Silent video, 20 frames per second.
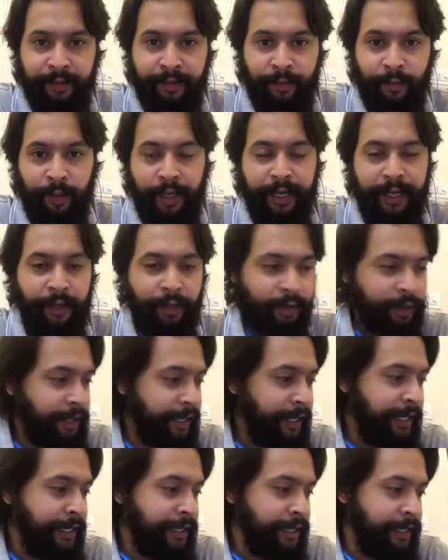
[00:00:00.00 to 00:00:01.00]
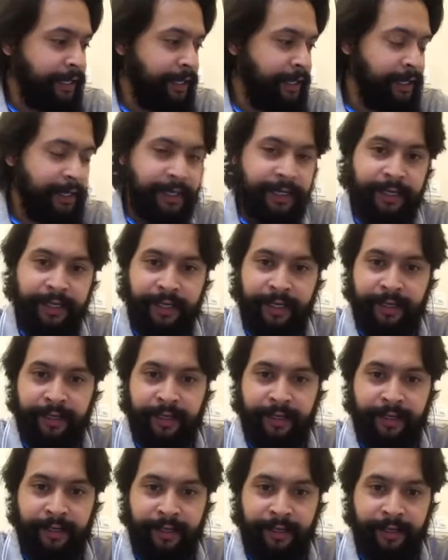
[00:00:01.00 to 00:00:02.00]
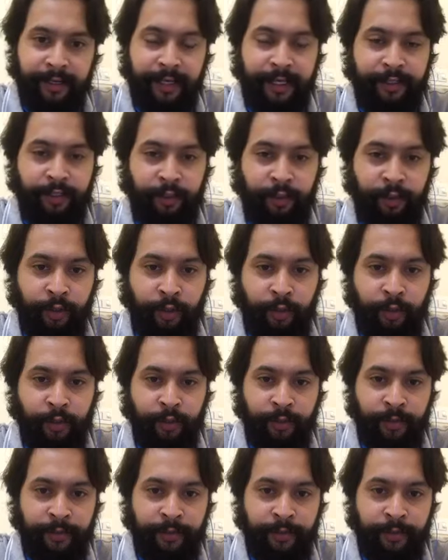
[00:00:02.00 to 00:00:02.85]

Y or n? Yes or no?